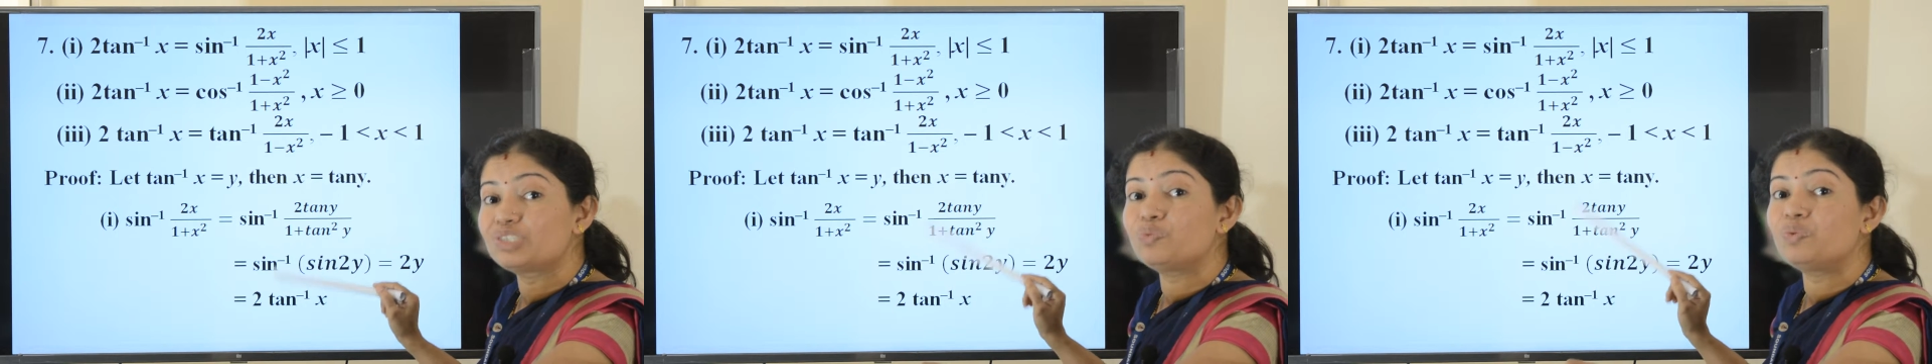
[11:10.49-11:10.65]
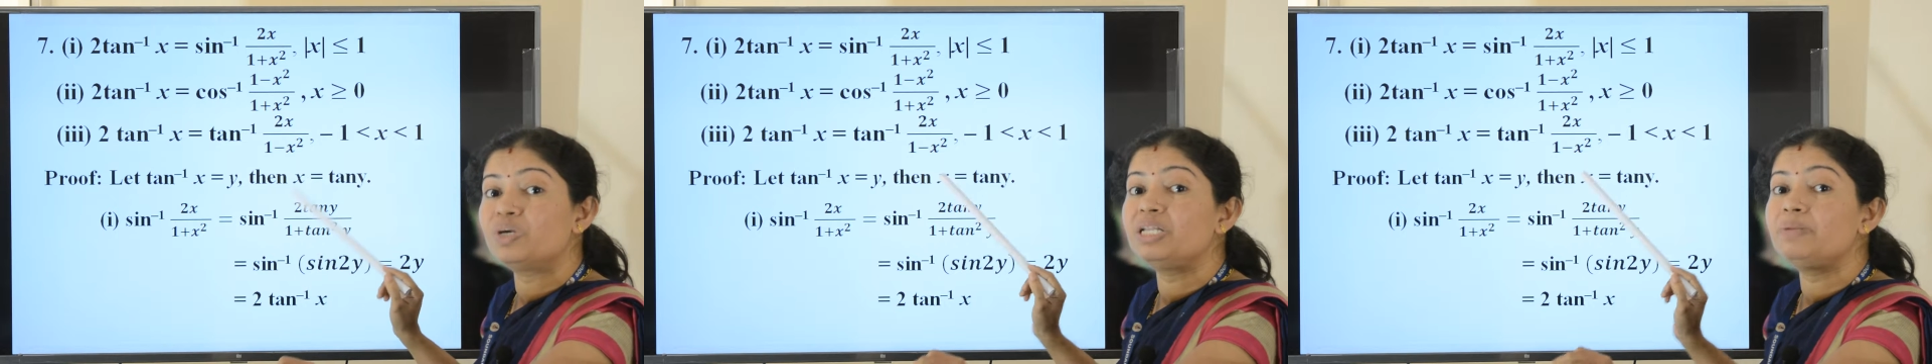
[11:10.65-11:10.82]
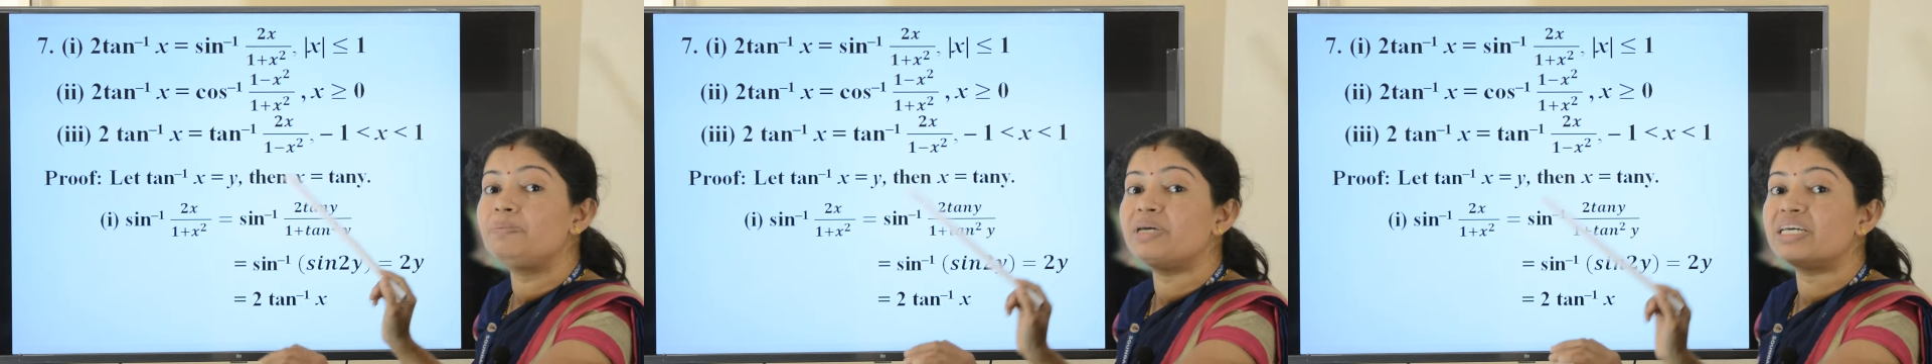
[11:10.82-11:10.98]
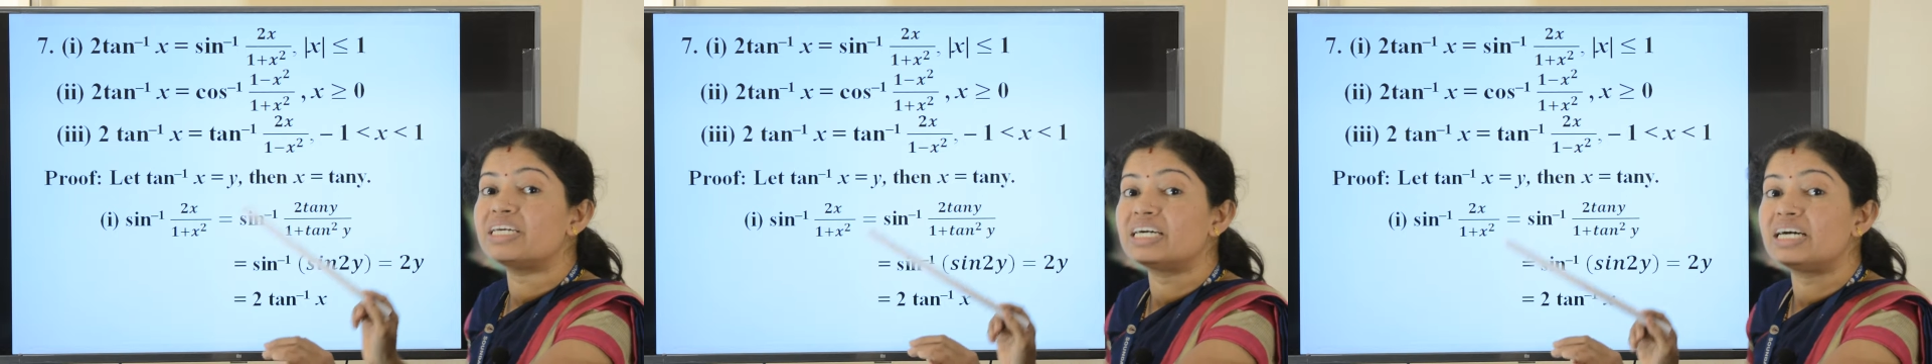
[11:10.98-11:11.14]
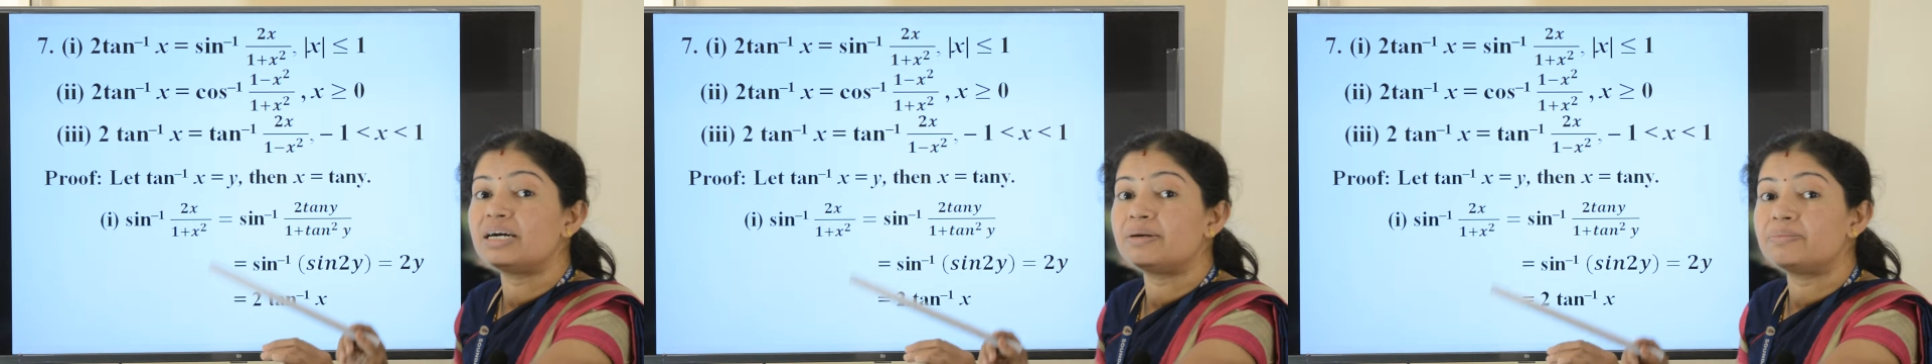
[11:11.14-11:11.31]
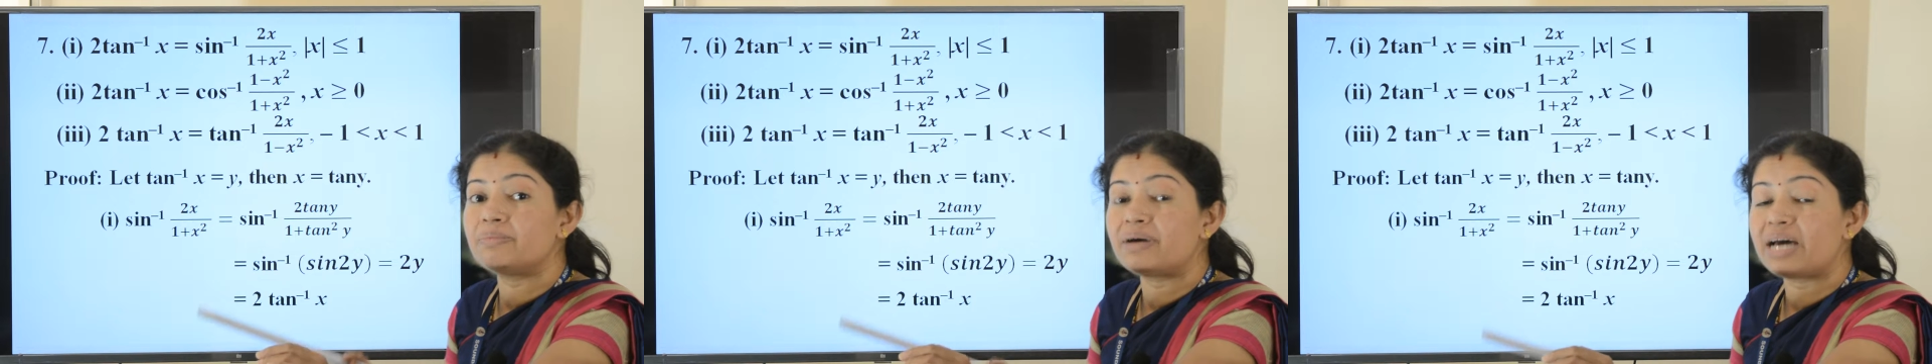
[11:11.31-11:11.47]
will
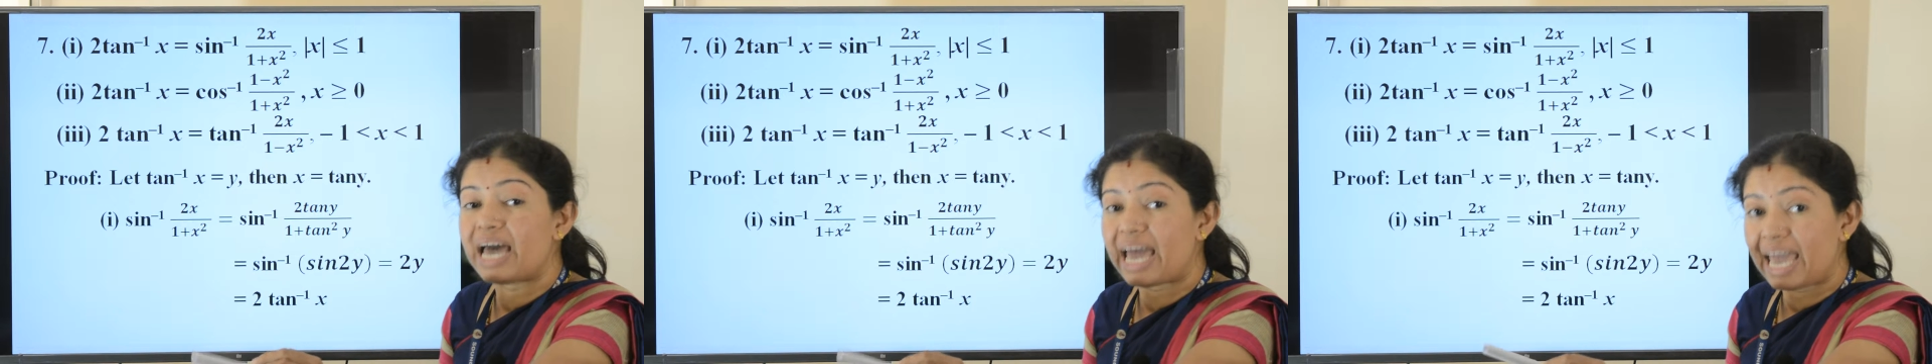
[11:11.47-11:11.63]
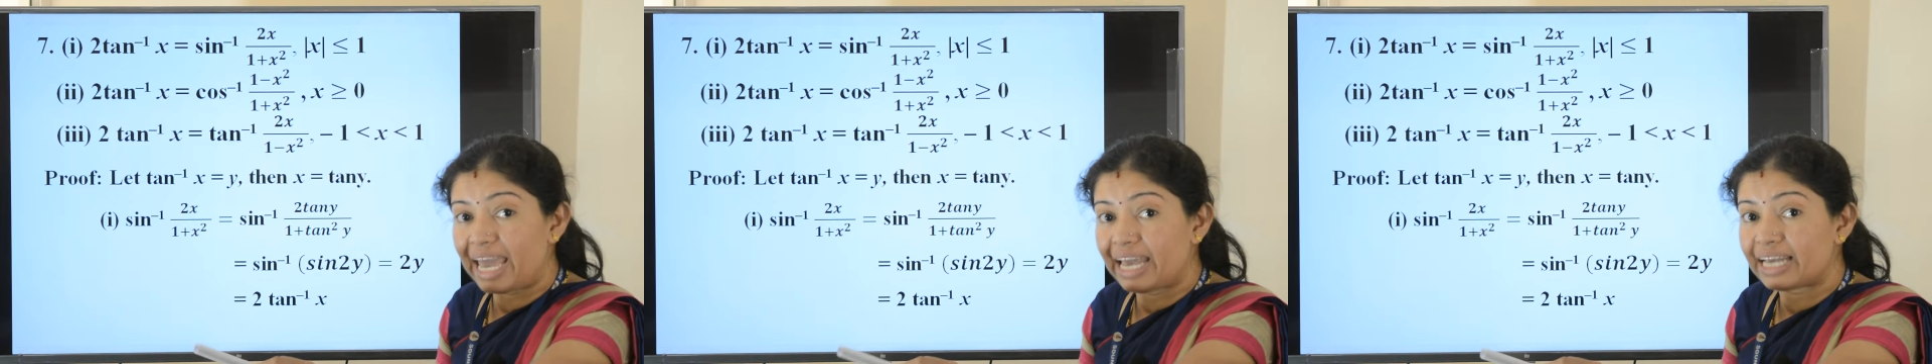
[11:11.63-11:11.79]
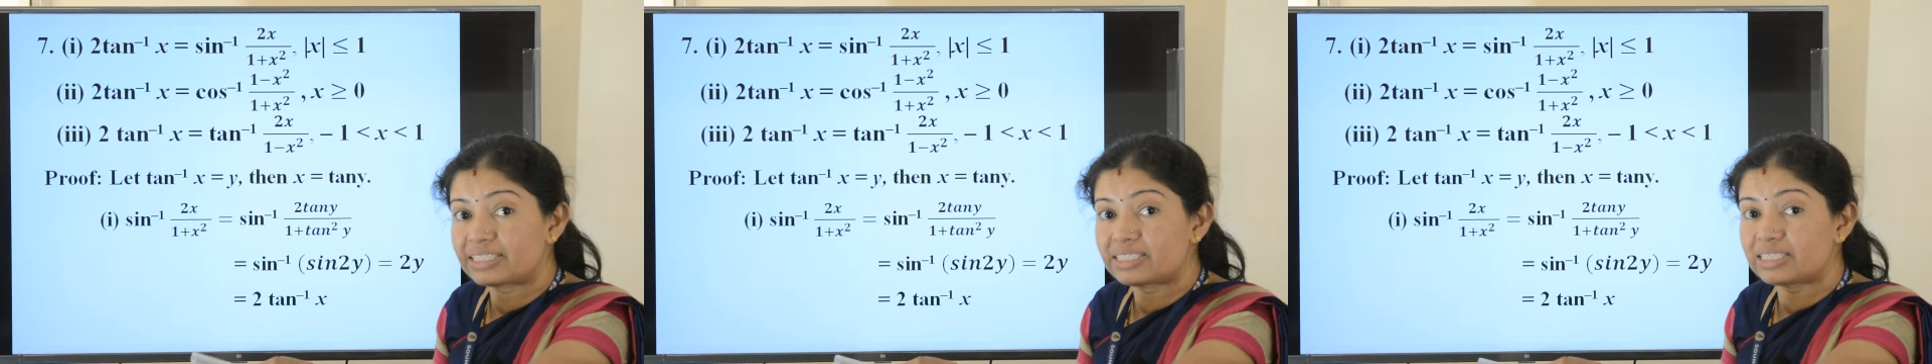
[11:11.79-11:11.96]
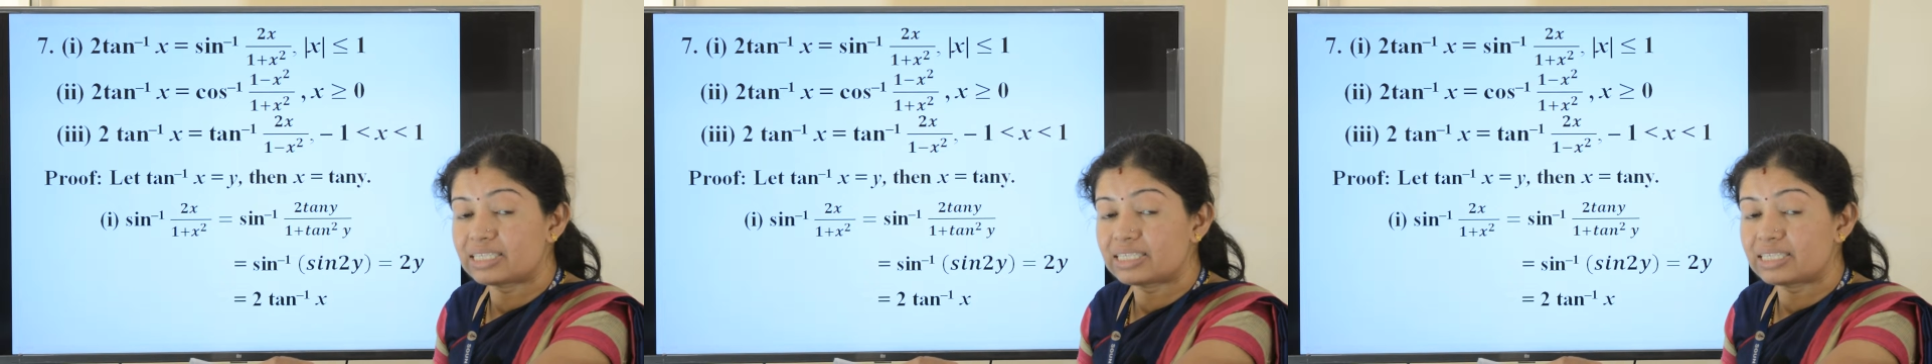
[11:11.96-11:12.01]
become x